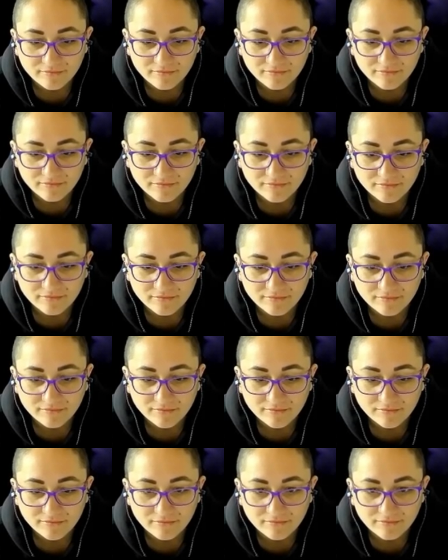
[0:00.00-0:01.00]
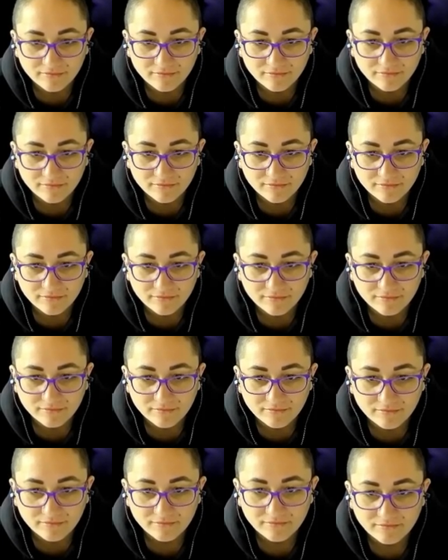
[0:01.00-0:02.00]

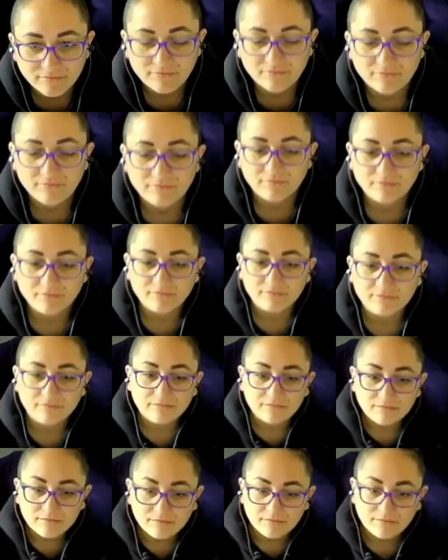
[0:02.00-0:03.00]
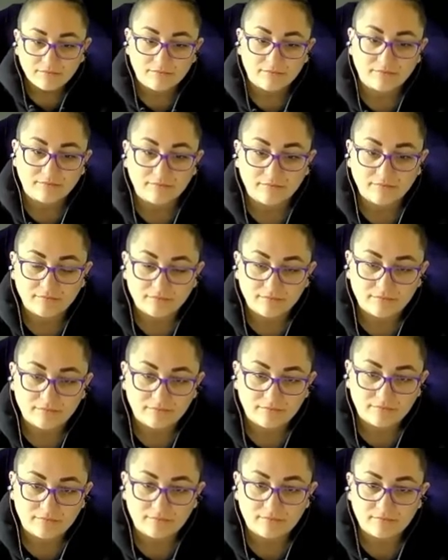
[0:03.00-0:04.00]

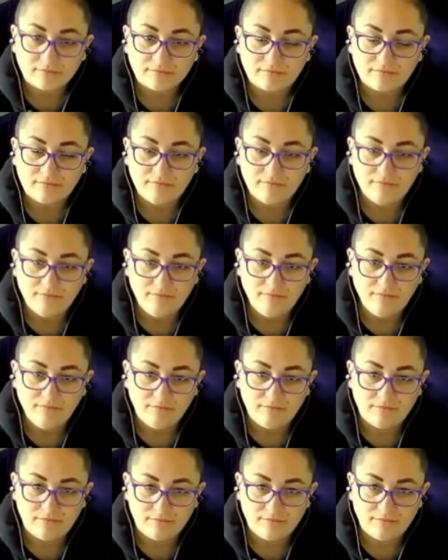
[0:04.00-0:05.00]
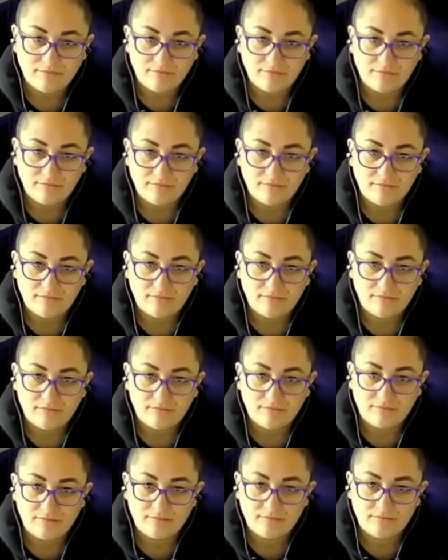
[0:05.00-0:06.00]

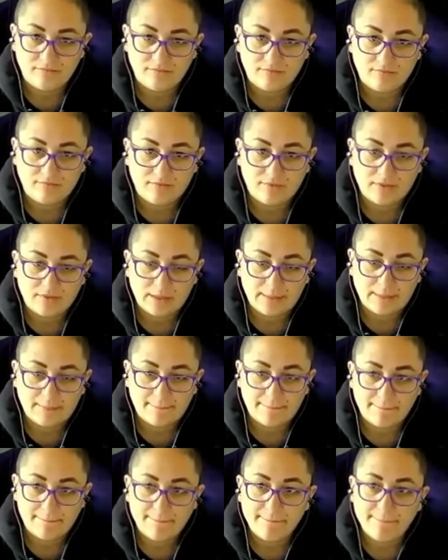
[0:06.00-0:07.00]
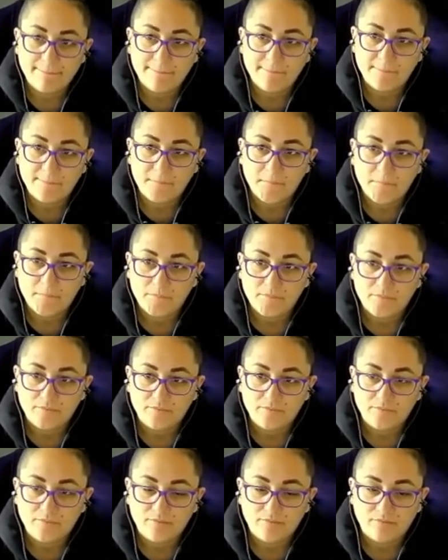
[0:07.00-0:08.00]
(not speaking)